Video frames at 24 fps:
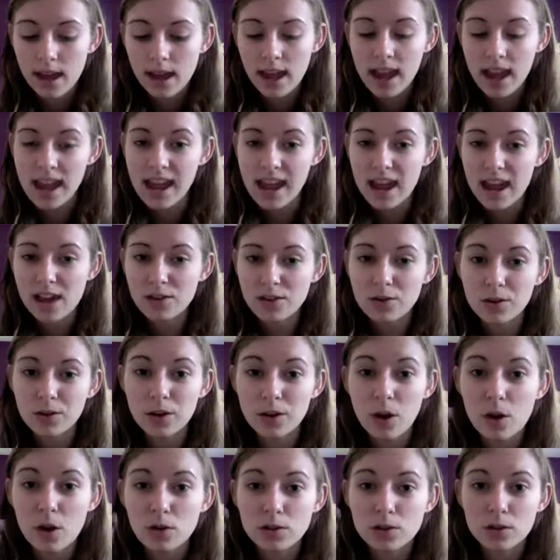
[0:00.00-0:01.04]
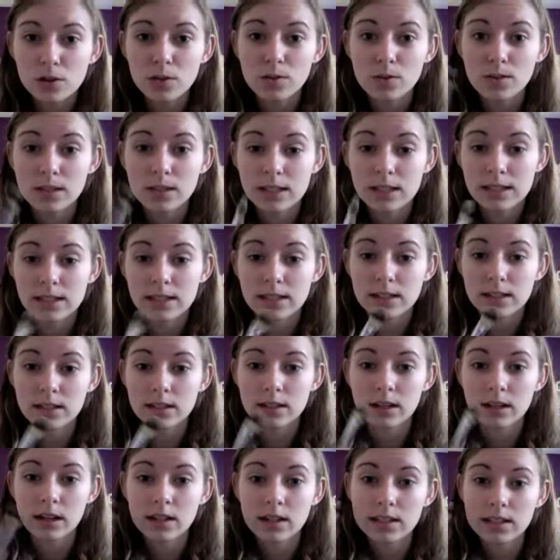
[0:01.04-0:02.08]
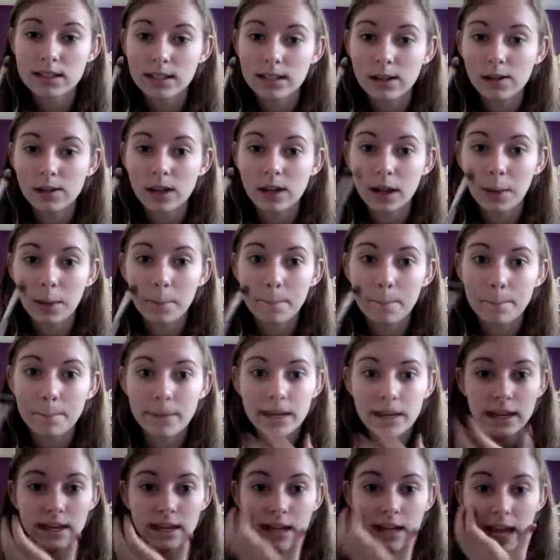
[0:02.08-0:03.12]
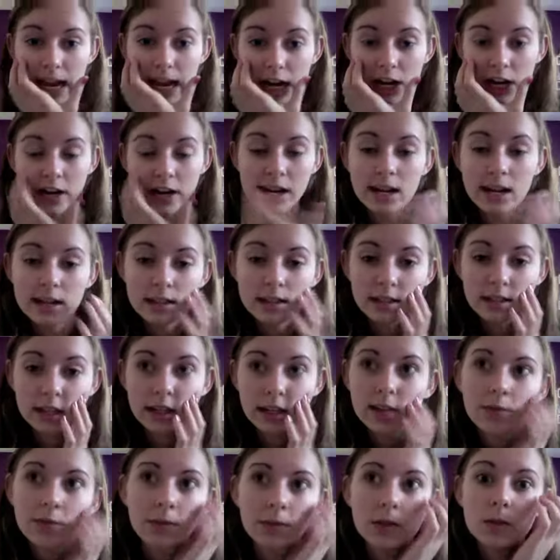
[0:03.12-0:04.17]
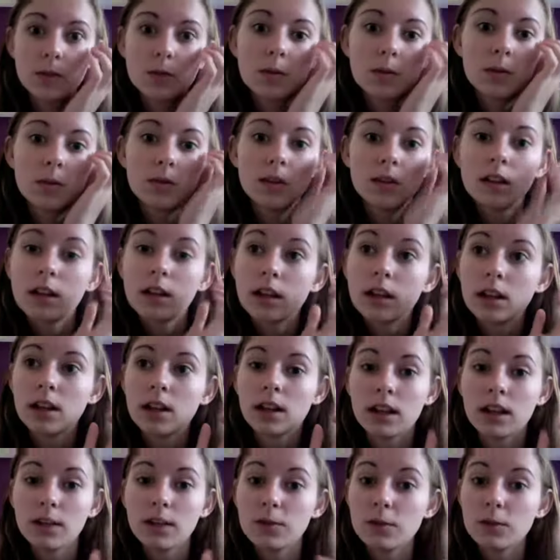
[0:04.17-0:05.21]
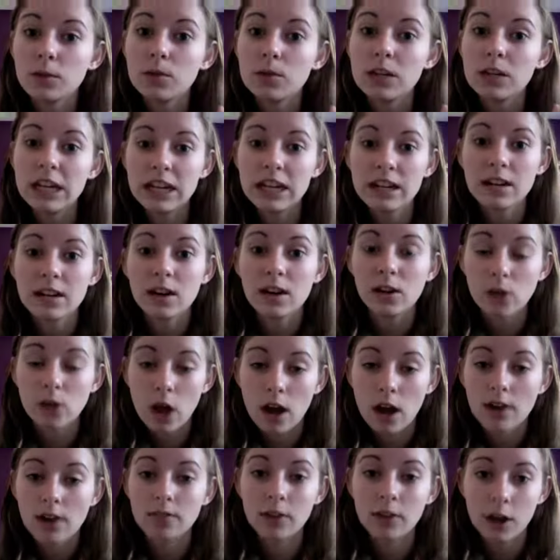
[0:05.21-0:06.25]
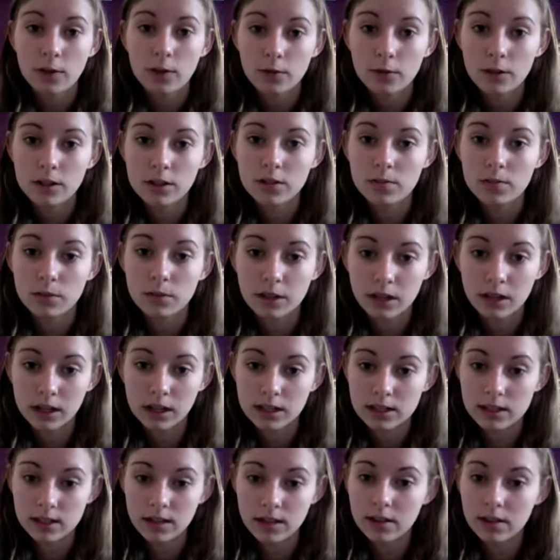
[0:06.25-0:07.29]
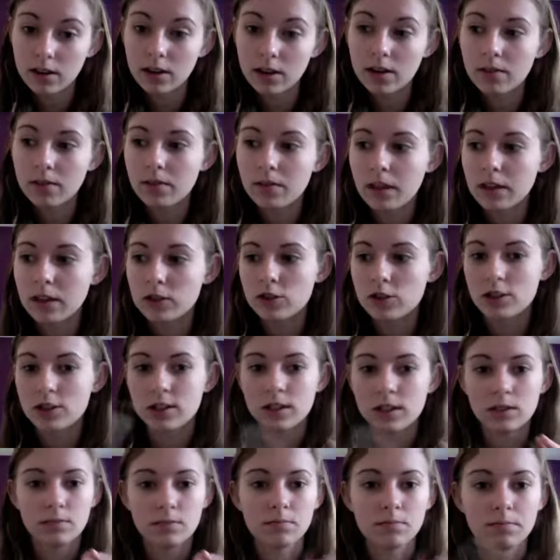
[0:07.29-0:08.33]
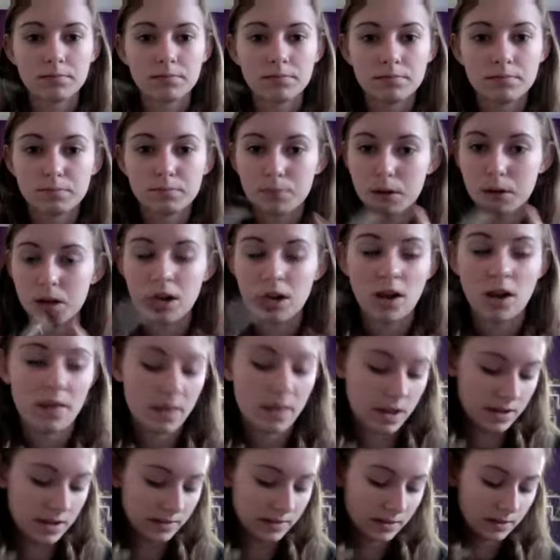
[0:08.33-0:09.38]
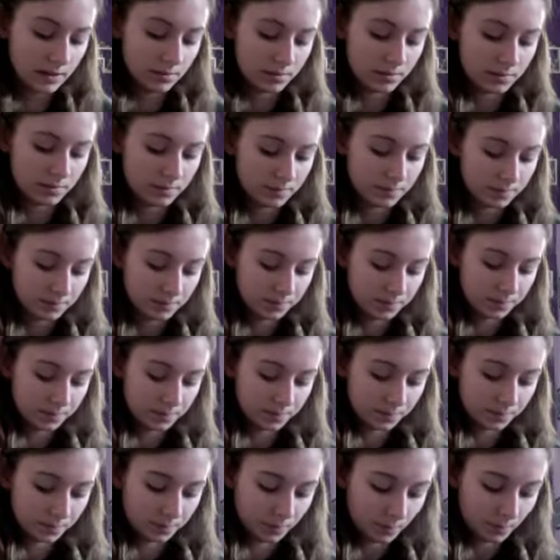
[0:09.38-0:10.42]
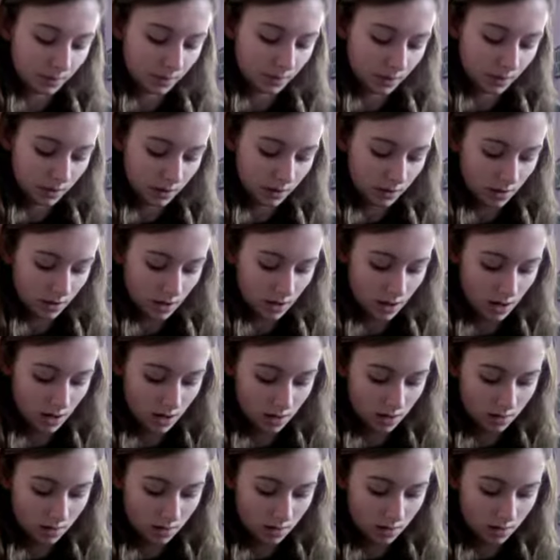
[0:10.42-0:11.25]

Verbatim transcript: And you can also use this to conceal like big areas. Like if you need a lot of coverage with concealer, then just put it on this. Yeah.